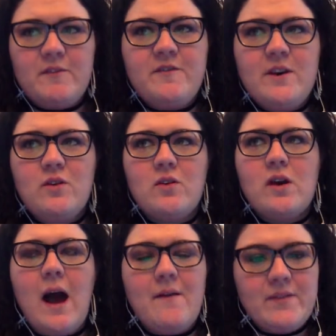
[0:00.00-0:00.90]
feel
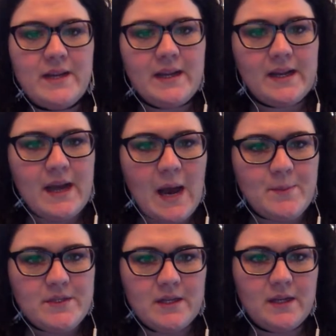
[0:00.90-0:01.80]
confident and
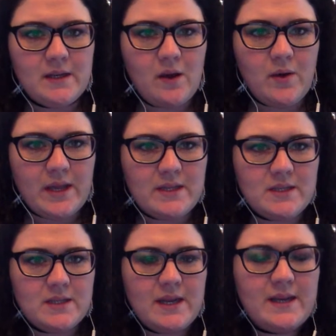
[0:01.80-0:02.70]
competent going
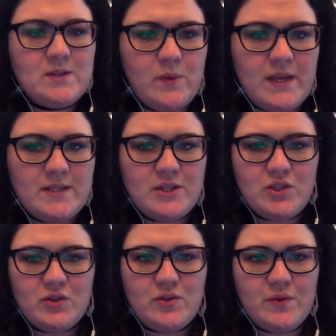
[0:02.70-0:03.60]
into the next weeks as
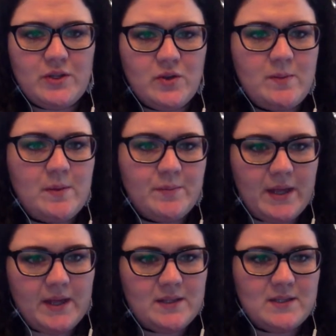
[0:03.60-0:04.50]
you're doing treatment
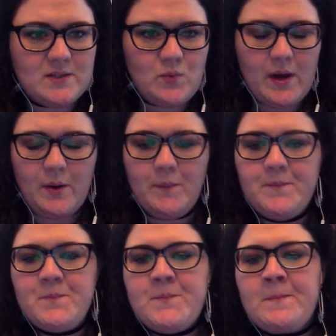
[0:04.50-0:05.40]
plans as well.
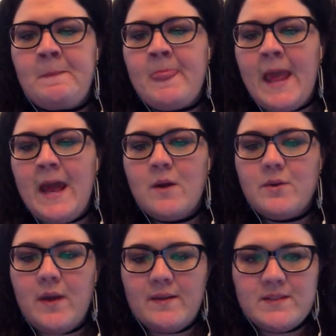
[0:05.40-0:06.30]

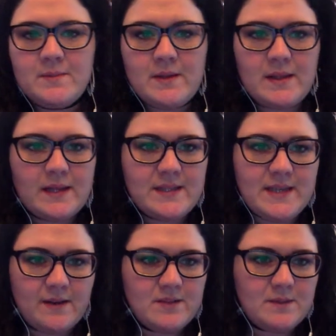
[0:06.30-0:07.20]
When you have something like the
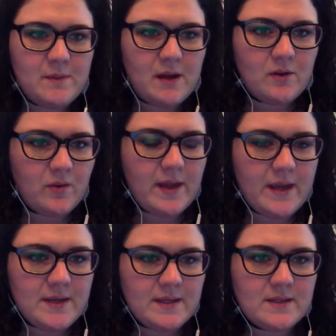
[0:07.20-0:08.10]
Townsend model that
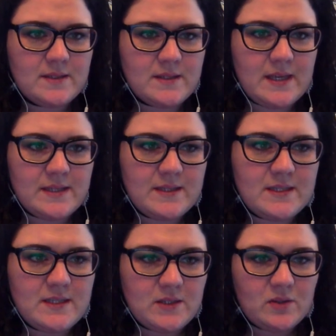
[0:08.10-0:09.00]
is
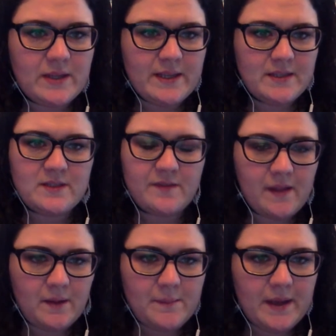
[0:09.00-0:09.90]
still in
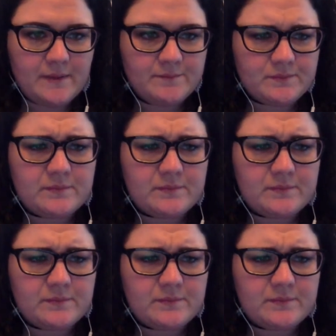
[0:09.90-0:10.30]
development